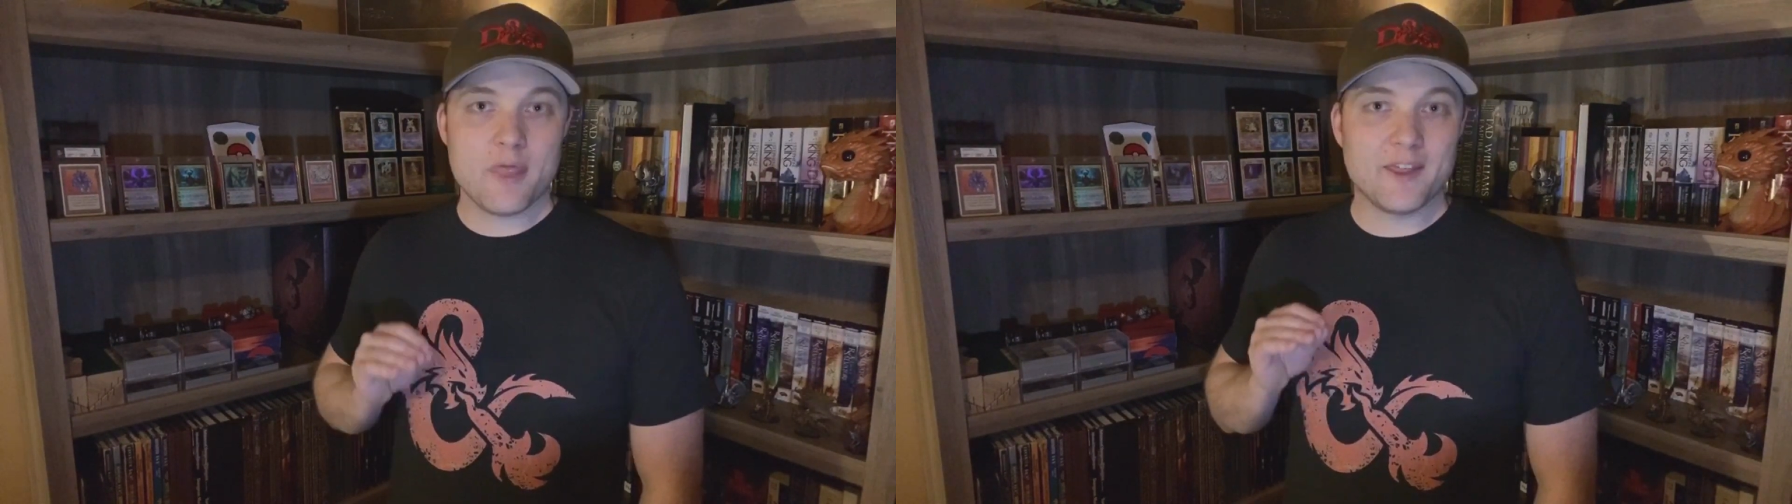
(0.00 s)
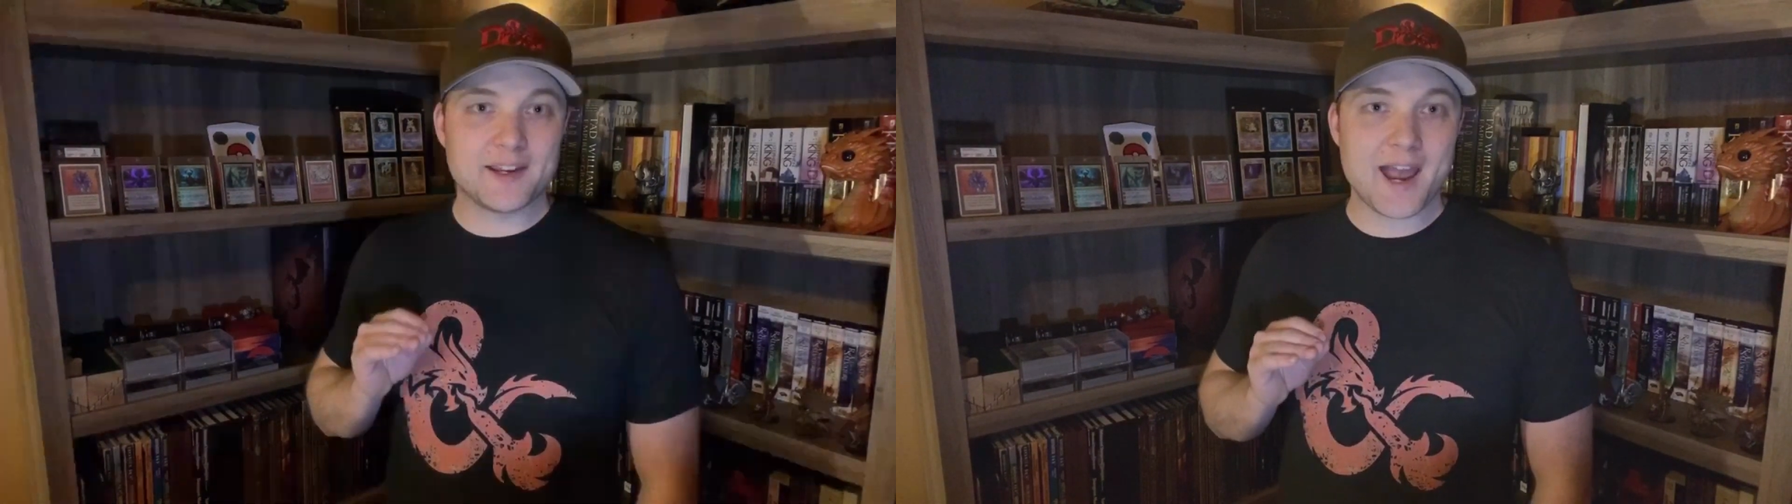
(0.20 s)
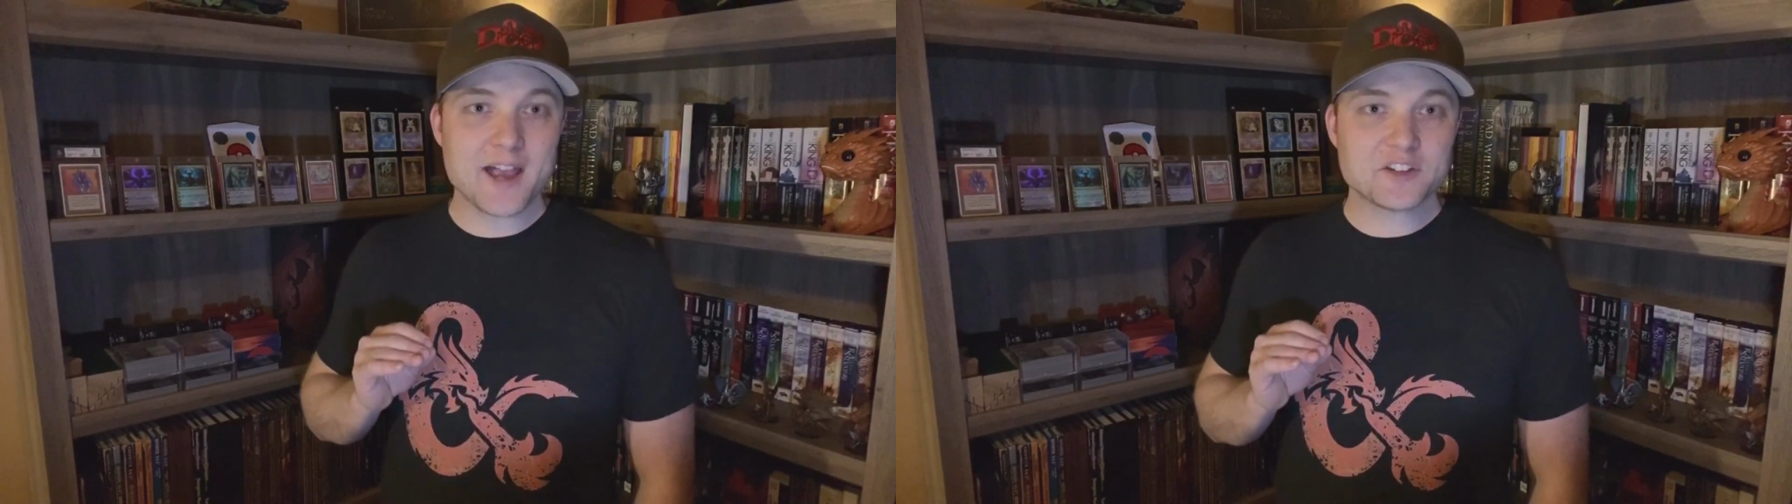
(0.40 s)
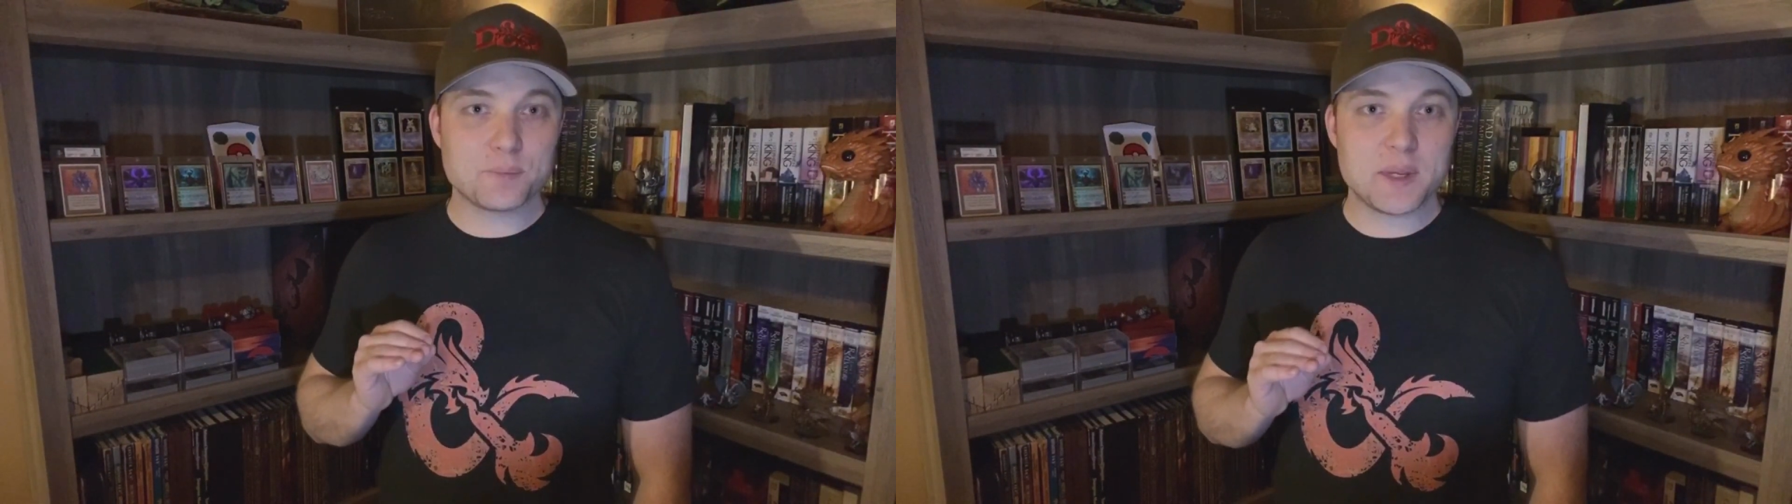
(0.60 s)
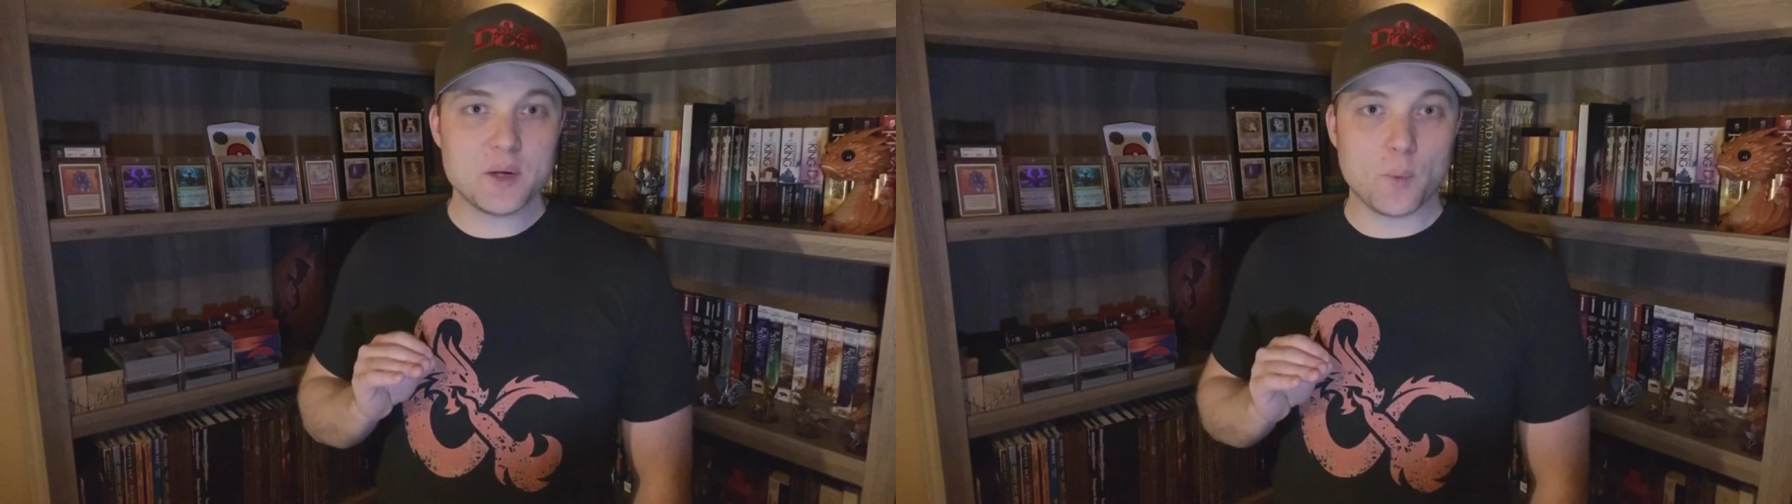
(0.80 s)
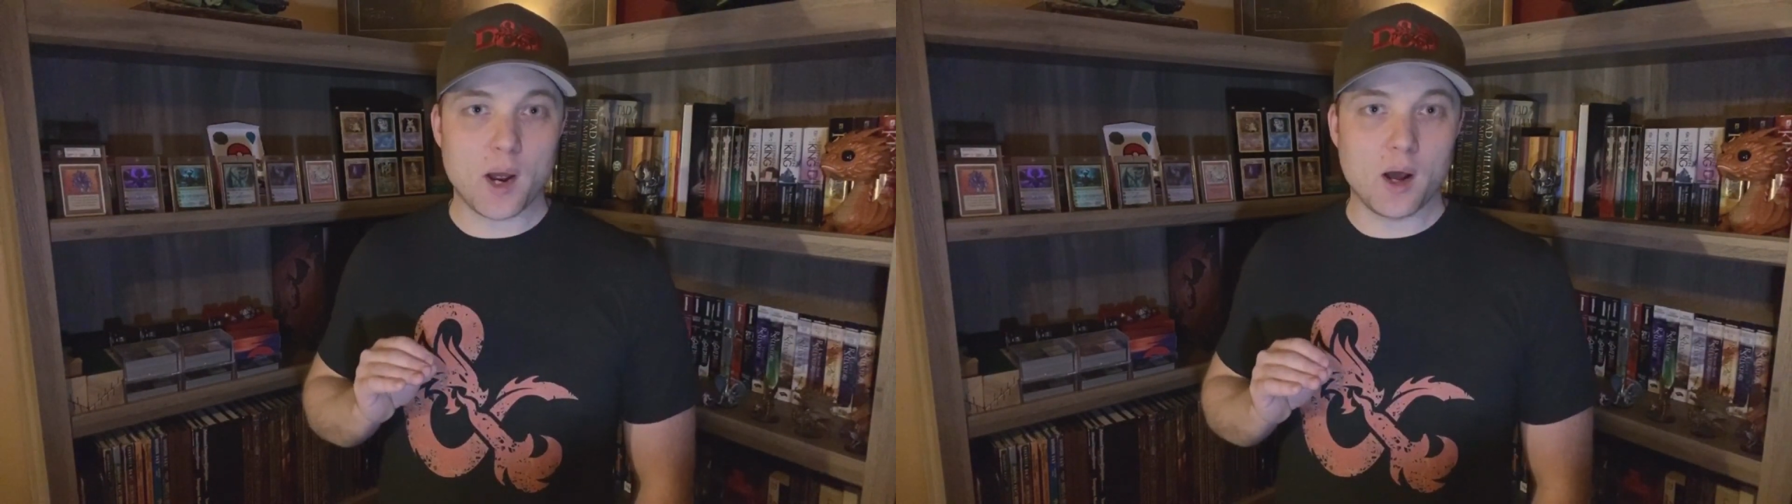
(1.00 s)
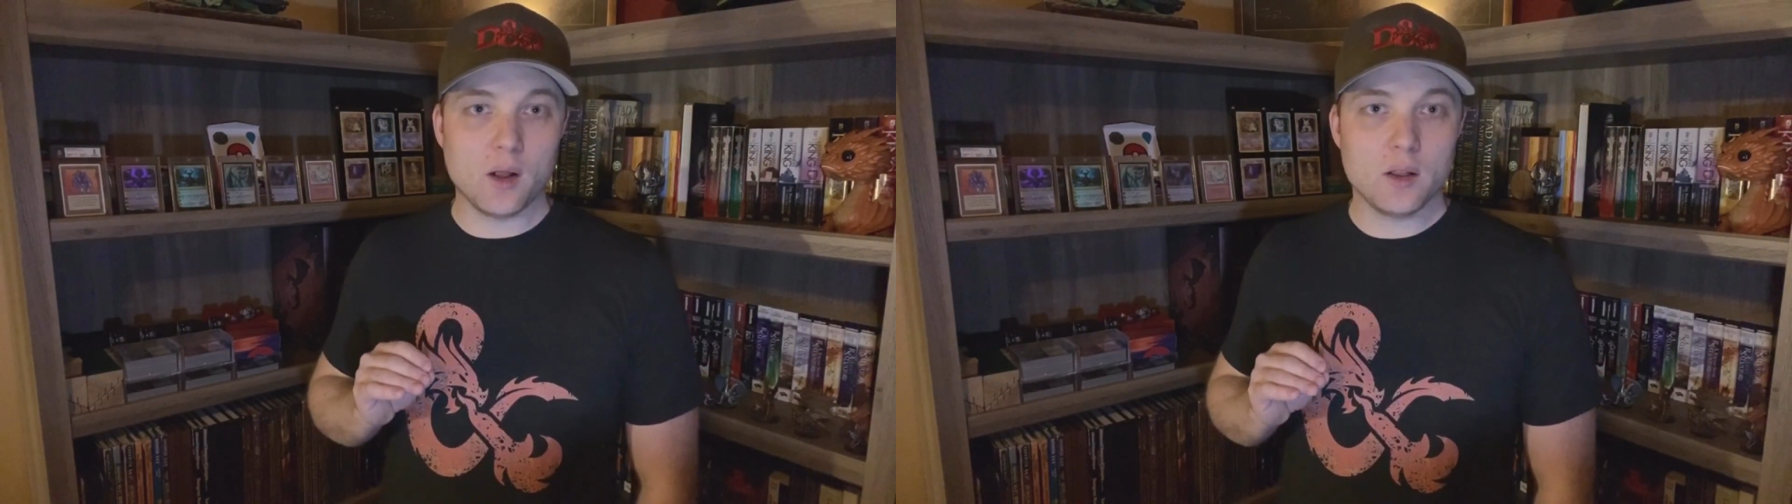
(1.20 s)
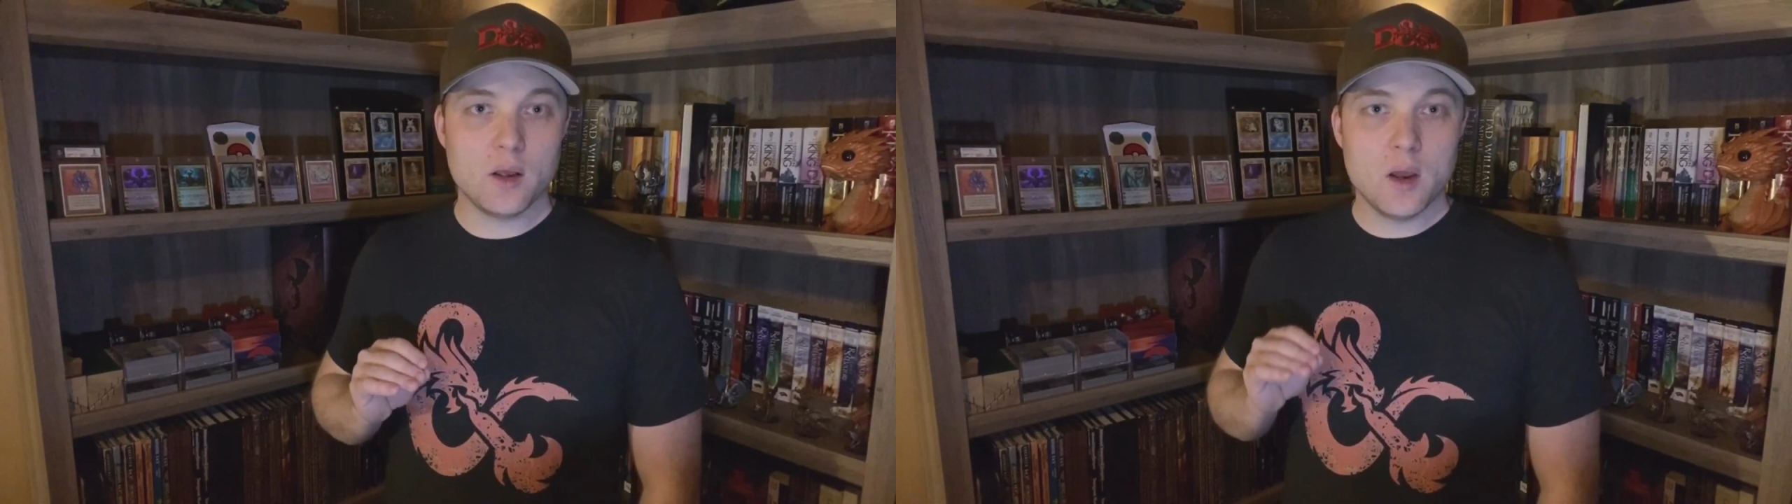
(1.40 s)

The ghast, meanwhile,